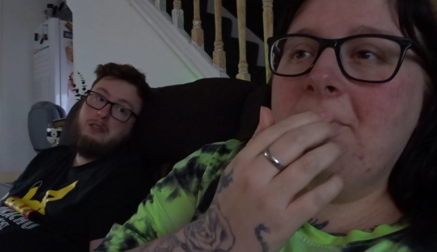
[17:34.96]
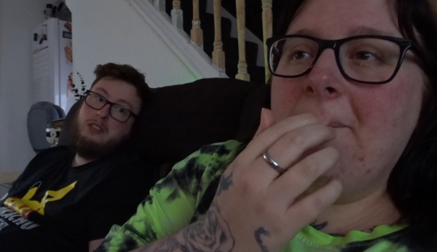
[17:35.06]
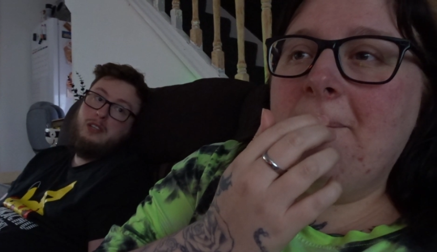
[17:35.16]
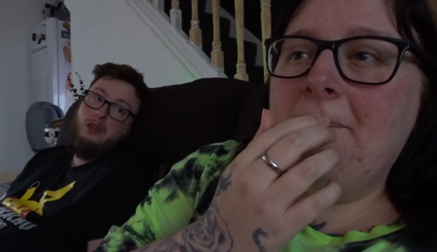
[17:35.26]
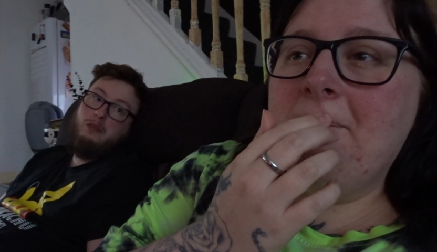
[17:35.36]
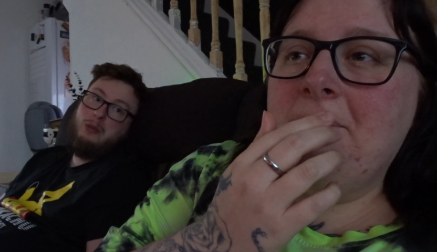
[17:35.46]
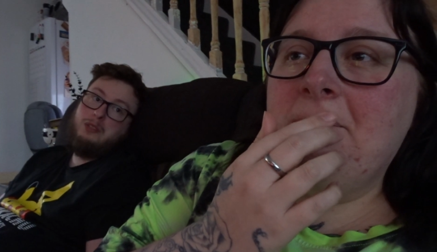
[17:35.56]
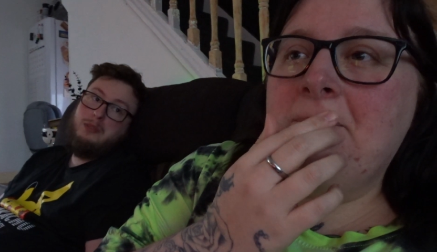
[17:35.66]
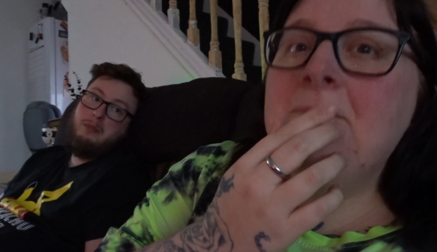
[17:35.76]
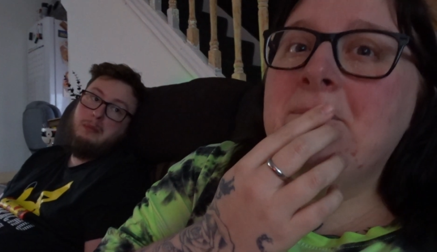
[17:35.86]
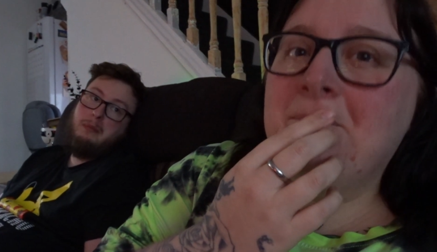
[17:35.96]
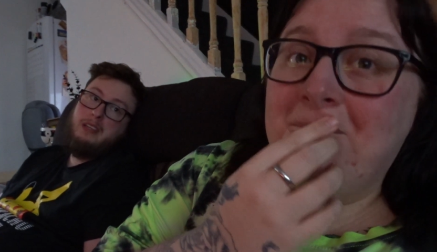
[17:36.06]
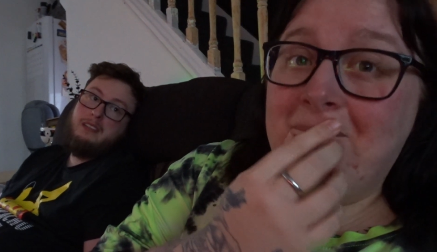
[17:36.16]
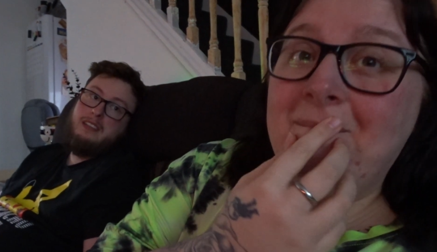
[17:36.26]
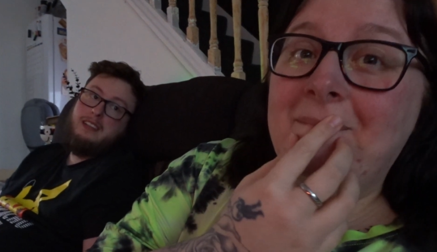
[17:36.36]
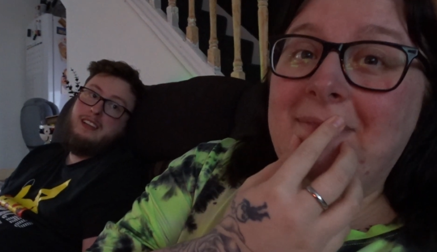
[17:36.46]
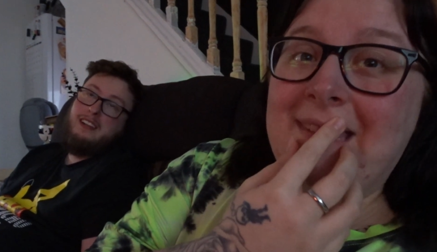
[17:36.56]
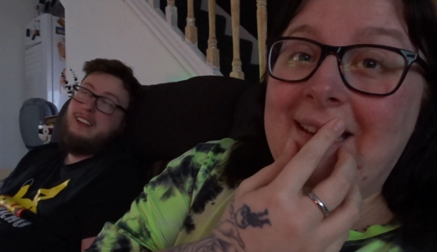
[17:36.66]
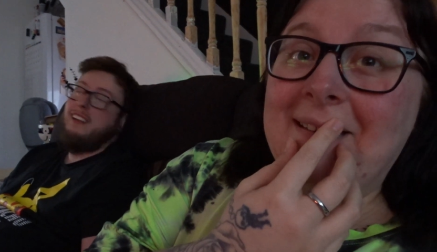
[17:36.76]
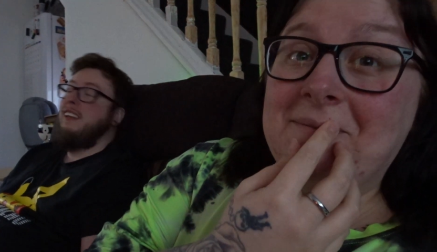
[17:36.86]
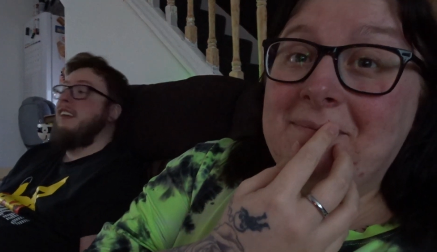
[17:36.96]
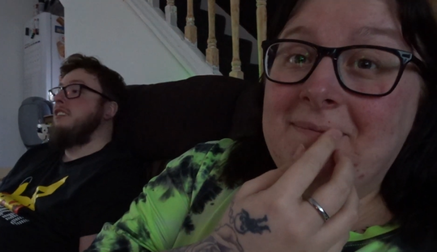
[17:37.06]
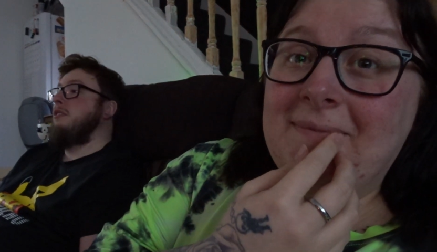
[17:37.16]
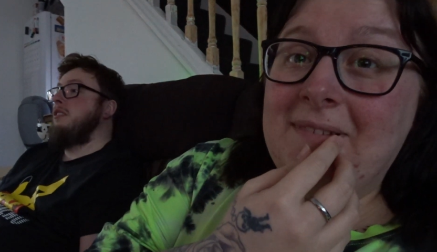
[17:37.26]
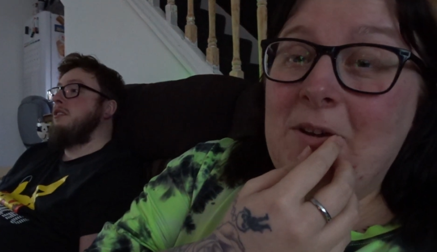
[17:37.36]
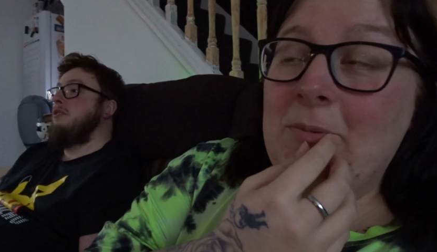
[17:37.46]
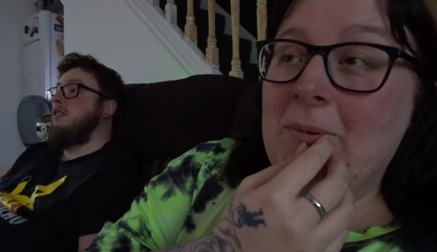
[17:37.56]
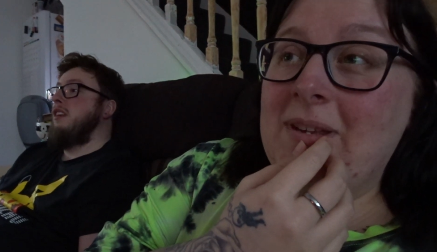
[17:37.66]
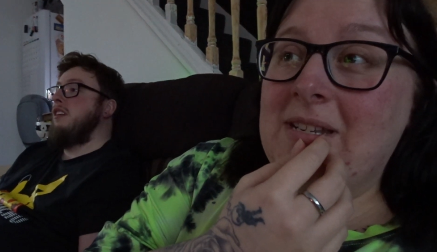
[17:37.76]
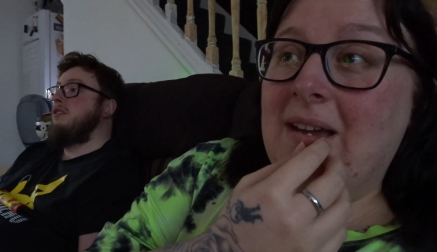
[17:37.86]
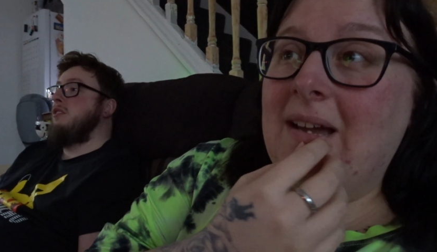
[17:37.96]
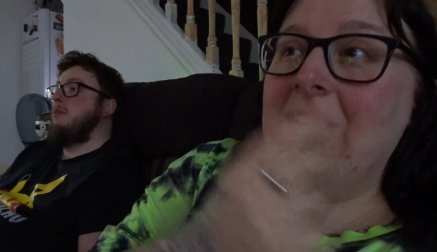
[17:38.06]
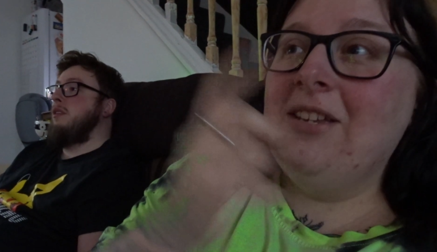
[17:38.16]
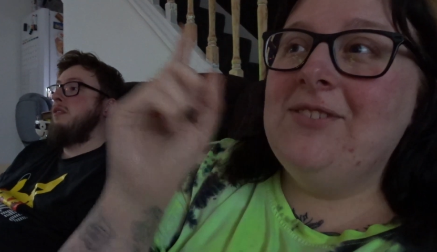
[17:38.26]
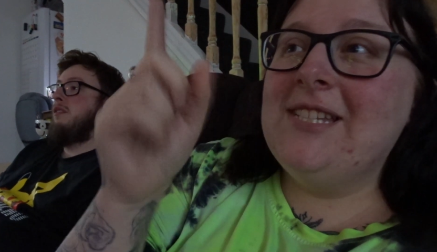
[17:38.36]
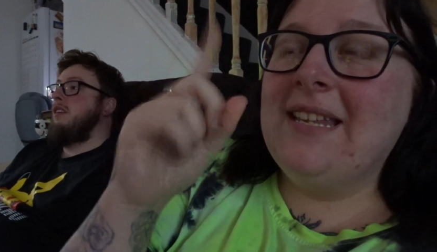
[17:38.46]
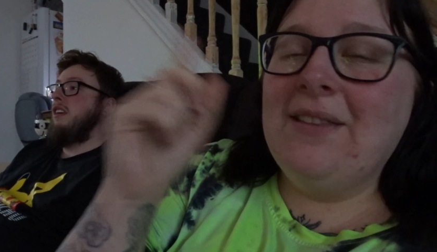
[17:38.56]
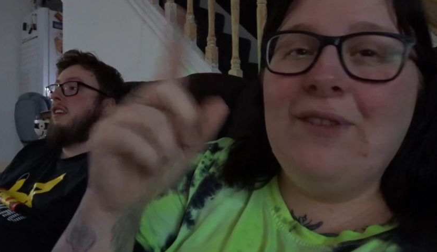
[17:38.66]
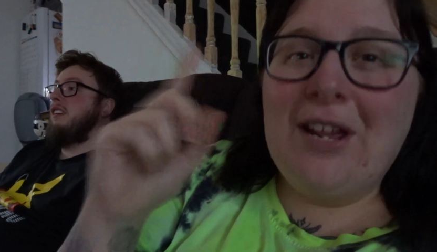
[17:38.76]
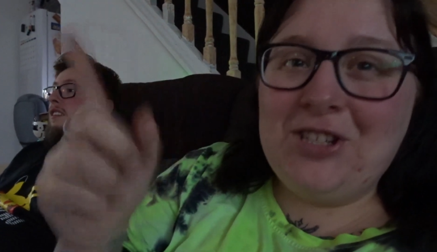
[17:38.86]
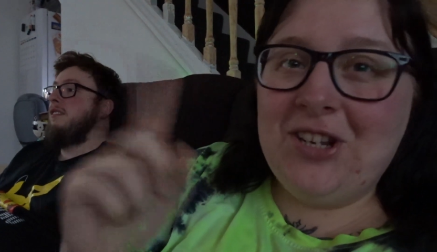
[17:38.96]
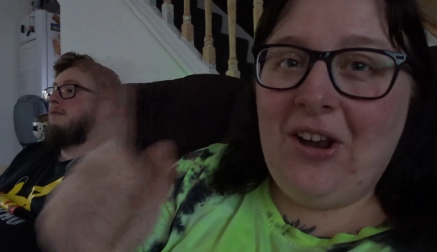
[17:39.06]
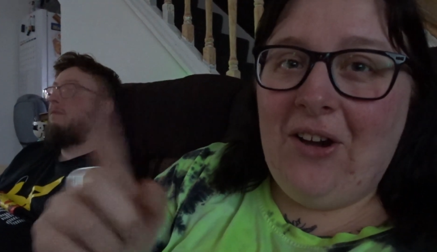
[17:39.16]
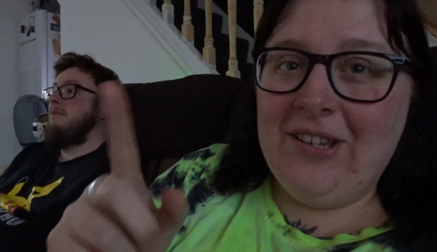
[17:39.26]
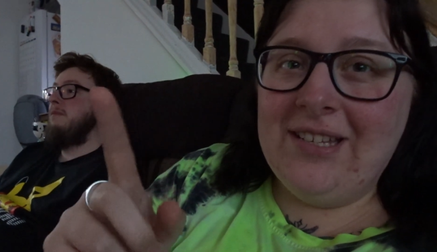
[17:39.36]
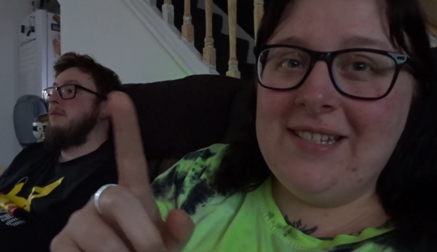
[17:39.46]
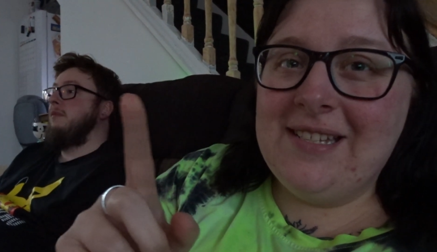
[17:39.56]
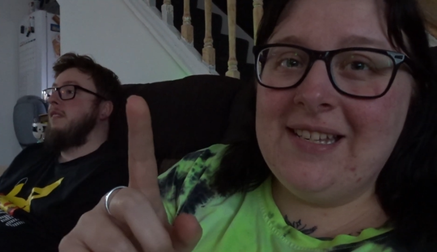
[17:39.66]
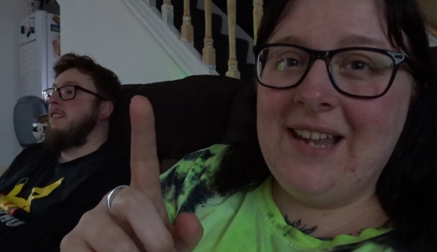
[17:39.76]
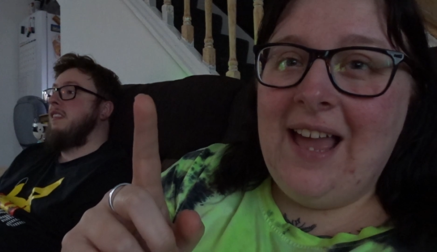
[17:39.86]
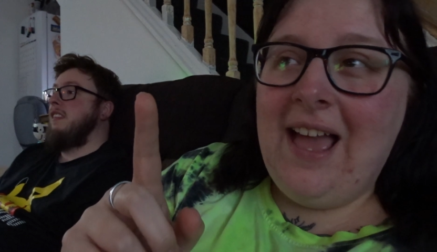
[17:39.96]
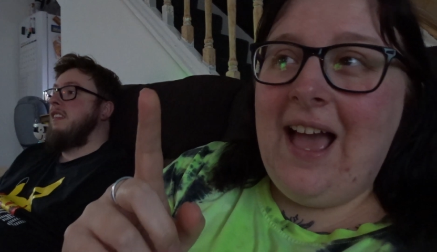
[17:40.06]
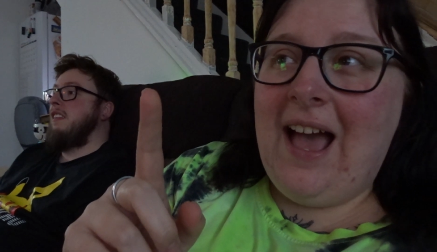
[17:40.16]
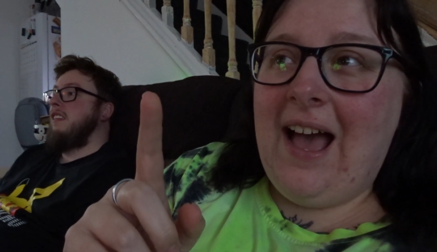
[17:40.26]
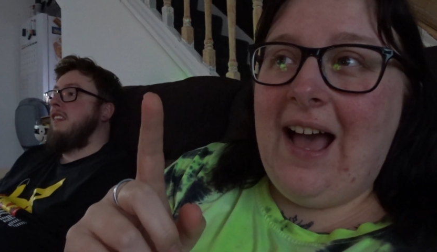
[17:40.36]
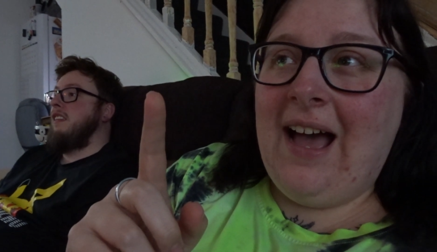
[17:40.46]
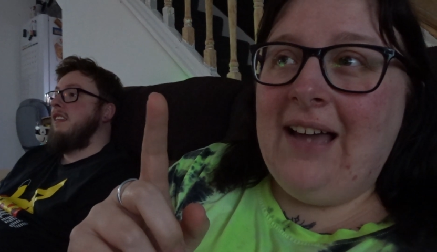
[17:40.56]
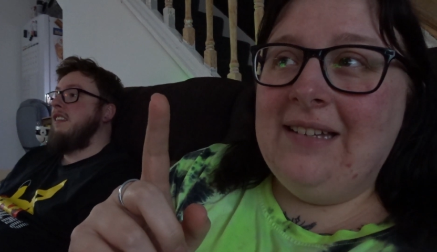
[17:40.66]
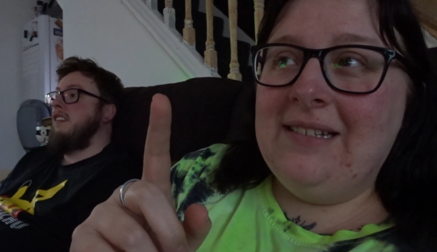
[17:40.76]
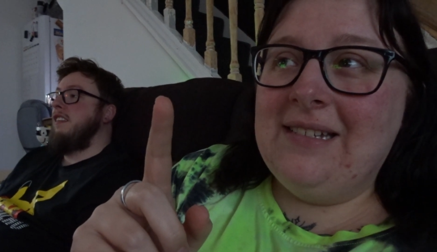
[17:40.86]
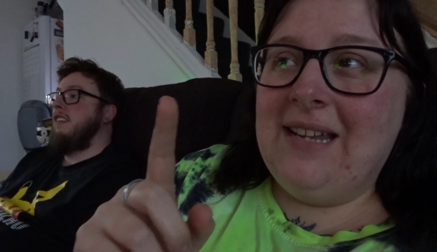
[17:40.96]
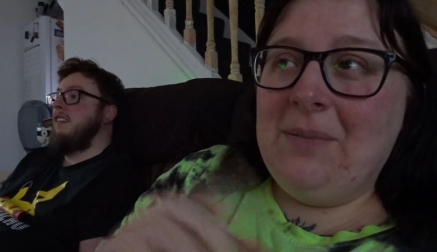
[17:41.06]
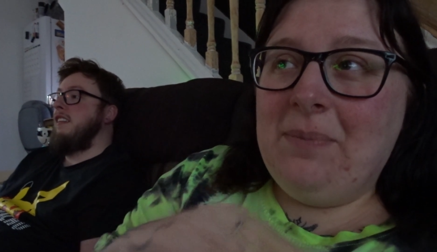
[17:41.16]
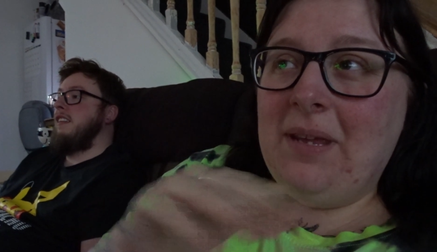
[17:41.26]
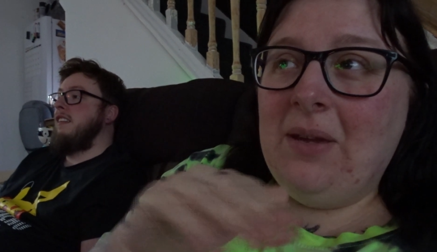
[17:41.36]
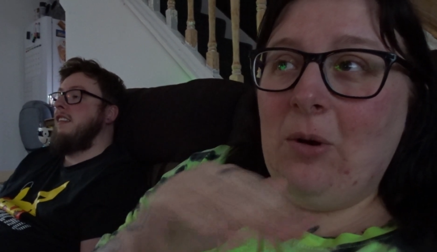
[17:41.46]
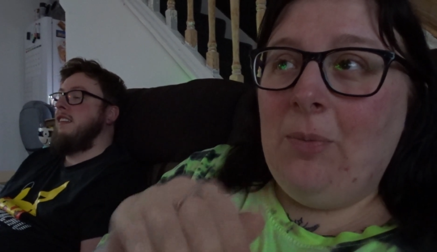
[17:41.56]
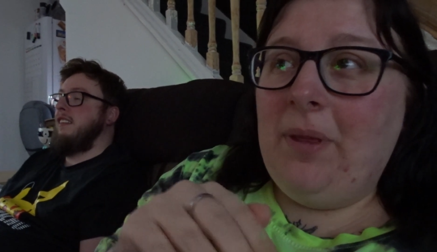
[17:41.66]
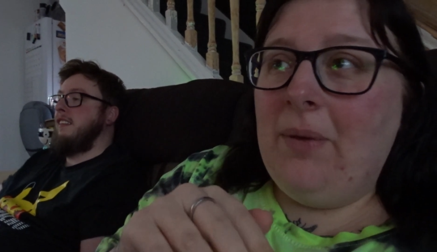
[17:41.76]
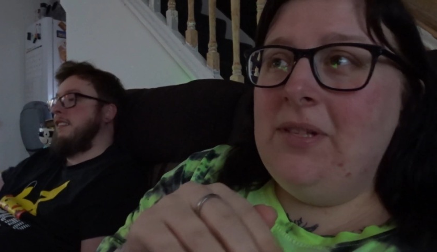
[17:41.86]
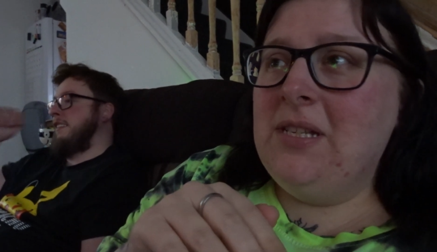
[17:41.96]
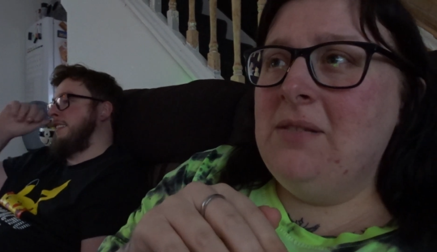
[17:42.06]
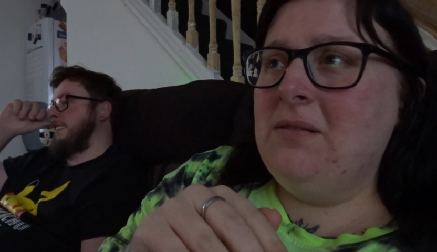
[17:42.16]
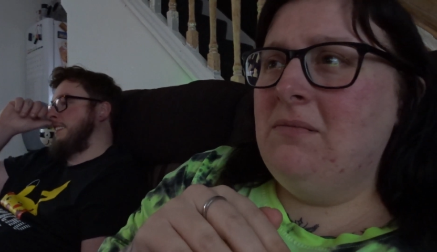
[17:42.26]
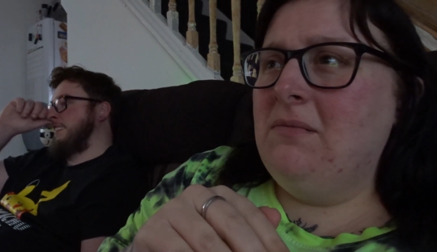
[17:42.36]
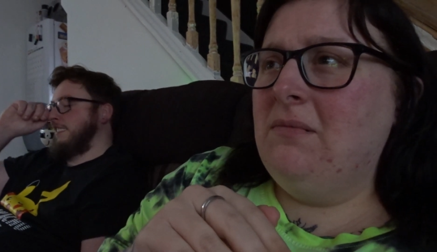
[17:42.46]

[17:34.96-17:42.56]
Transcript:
Speaker 1: used to love watching the bin men.
Speaker 2: Yeah. So up still, the window, you'd see yeah. the flashing lights, and it'd be up. Is this?